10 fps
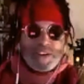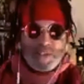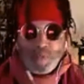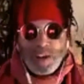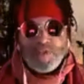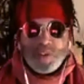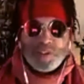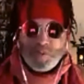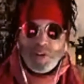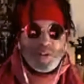we waiting for it
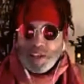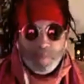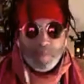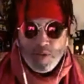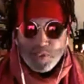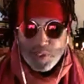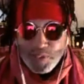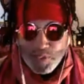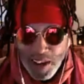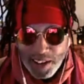to move. It ain't moving,
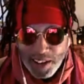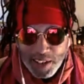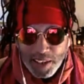right?